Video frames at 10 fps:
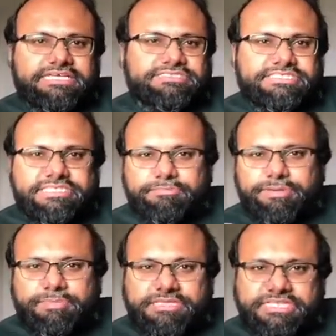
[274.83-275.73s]
So some
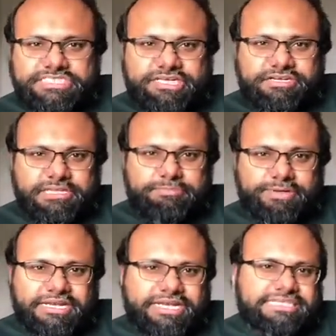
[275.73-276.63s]
people, they generally
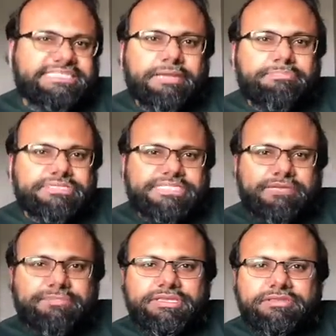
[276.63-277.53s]
put in like
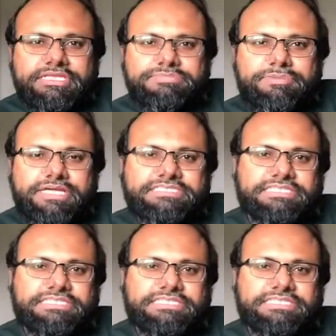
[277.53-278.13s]
10% below list price.